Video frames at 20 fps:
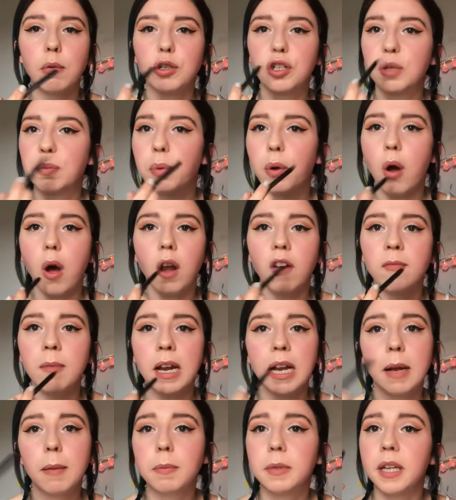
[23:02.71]
would just put all of my
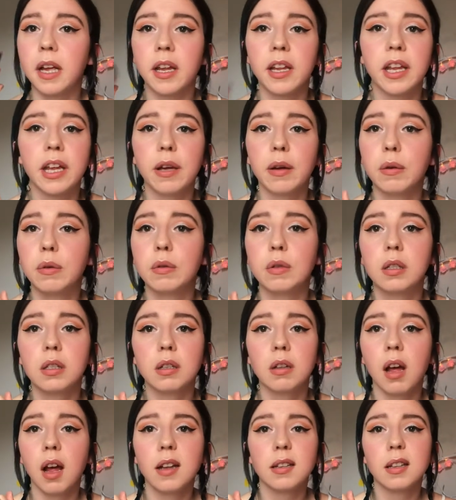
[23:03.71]
lips and
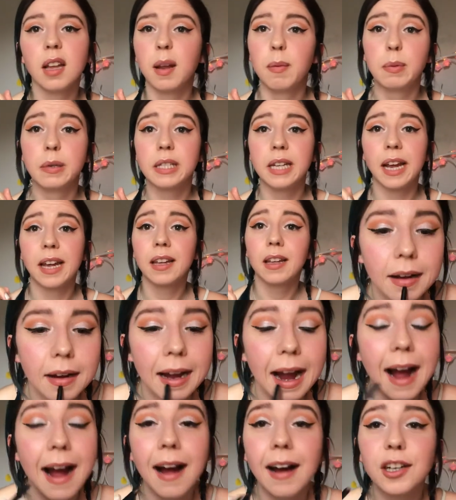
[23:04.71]
use as a lipstick.
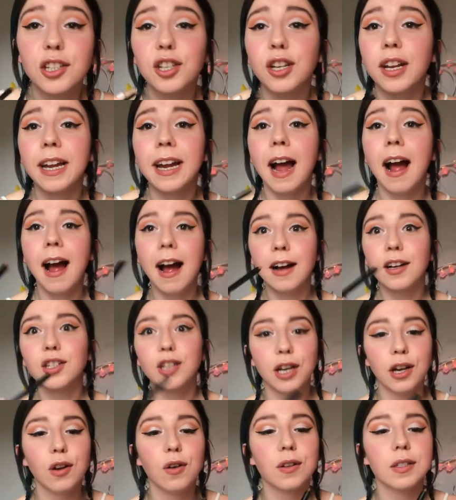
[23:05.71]
It
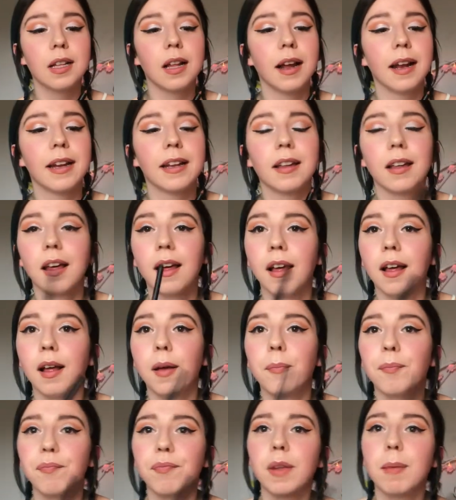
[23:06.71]
actually looks like
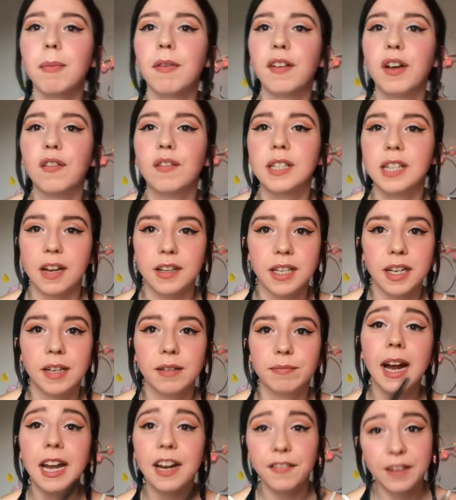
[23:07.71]
my velvet
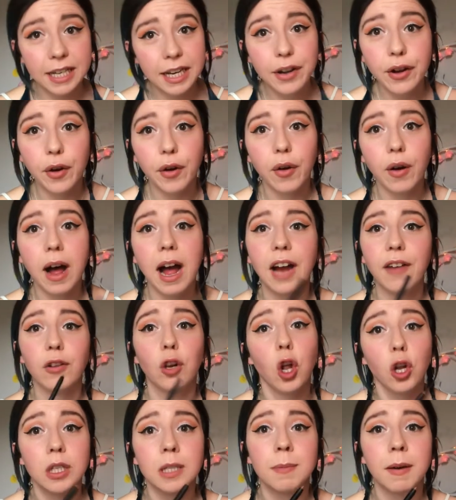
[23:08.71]
teddy. And if you didn't know, I've
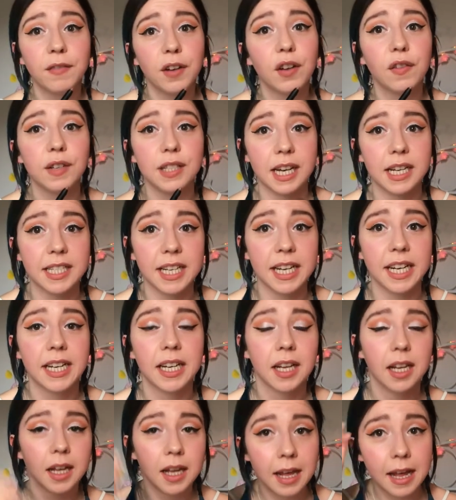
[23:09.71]
lost my velvet teddy
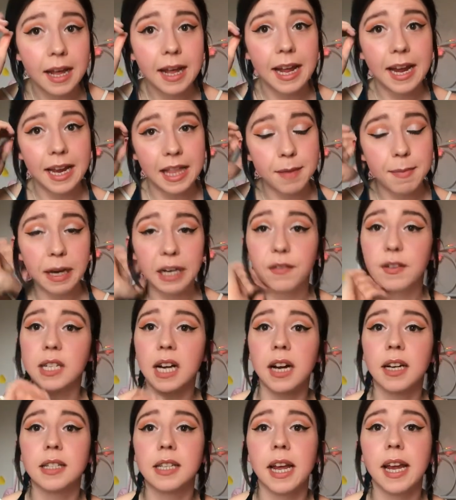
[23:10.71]
in the back of a
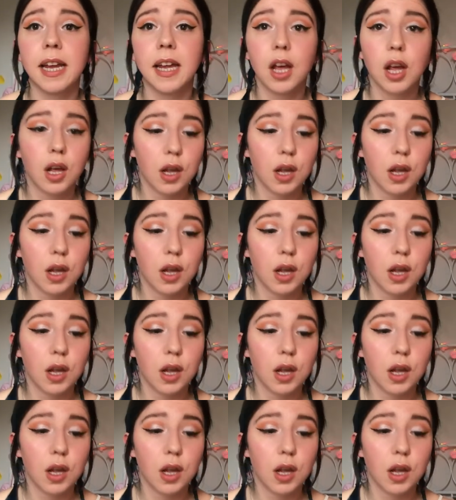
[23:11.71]
taxi.